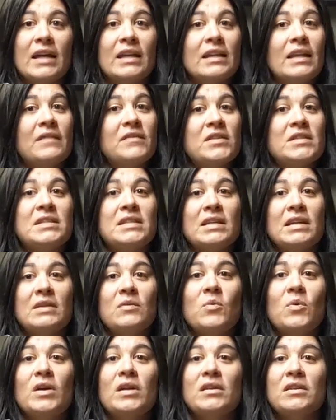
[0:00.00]
I'd love to see
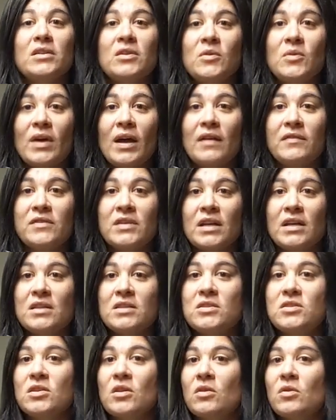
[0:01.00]
what you have
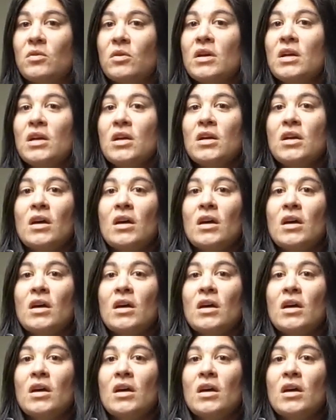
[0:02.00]
done, so